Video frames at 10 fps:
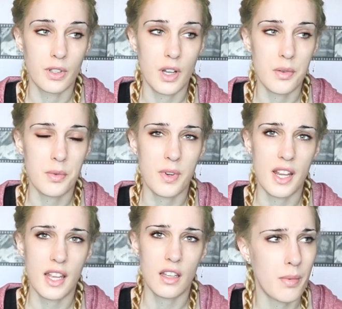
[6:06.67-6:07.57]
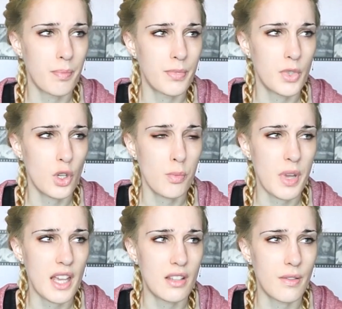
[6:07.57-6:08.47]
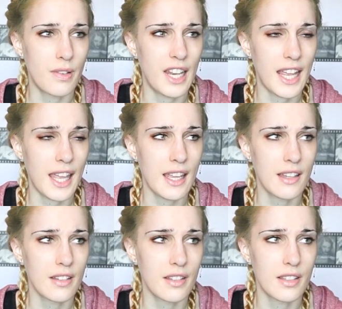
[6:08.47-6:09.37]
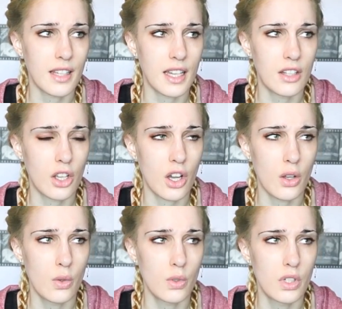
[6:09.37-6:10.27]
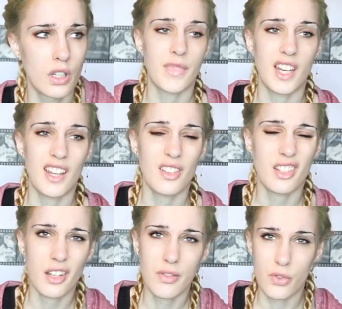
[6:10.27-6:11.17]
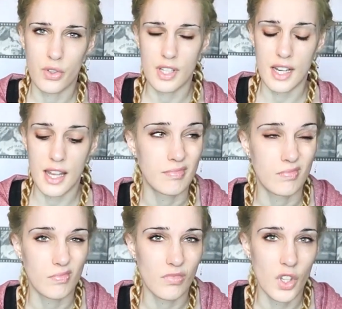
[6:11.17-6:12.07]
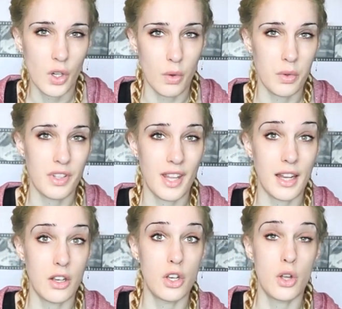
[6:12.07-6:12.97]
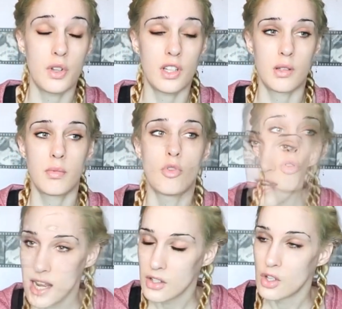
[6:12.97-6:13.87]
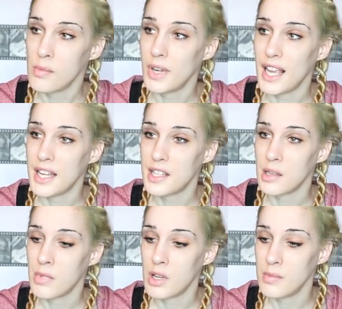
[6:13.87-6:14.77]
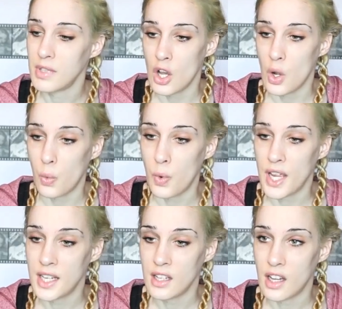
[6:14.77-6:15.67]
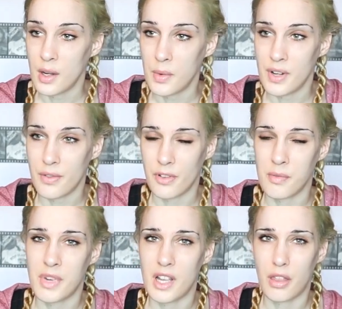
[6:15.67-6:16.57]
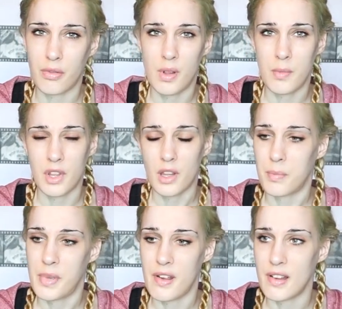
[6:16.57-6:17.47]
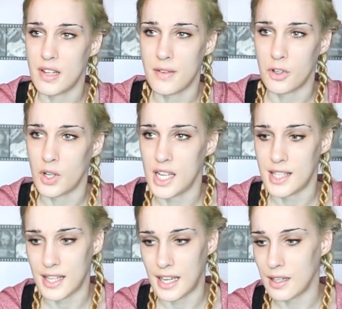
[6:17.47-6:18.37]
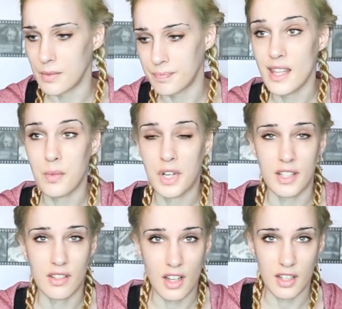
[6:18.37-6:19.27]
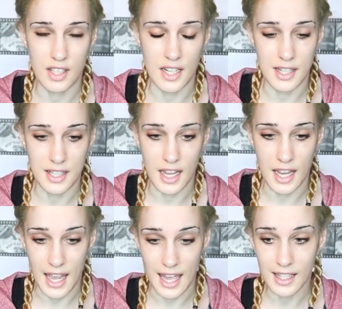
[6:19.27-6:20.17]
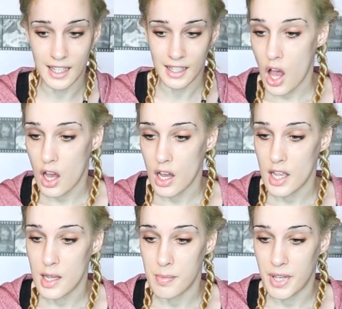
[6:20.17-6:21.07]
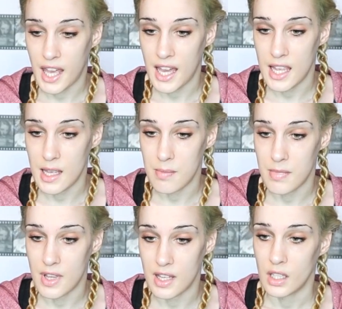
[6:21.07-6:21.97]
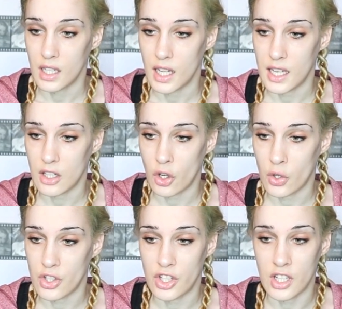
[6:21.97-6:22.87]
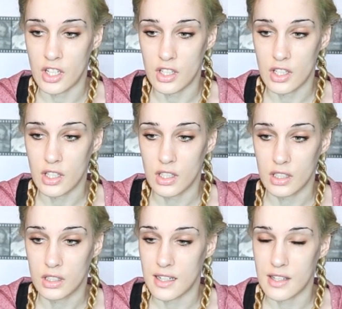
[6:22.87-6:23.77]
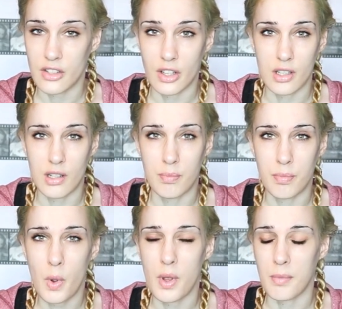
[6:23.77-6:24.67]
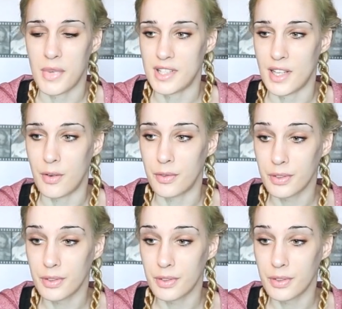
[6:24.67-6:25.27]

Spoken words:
I was wearing two pairs of leggings and a coat and it was kind of drizzling, you know, it wasn't that noticeable. Next humiliating moment, when I went for my 3 month period of not eating, and when I started eating again, I became incontinent. I started pooing myself.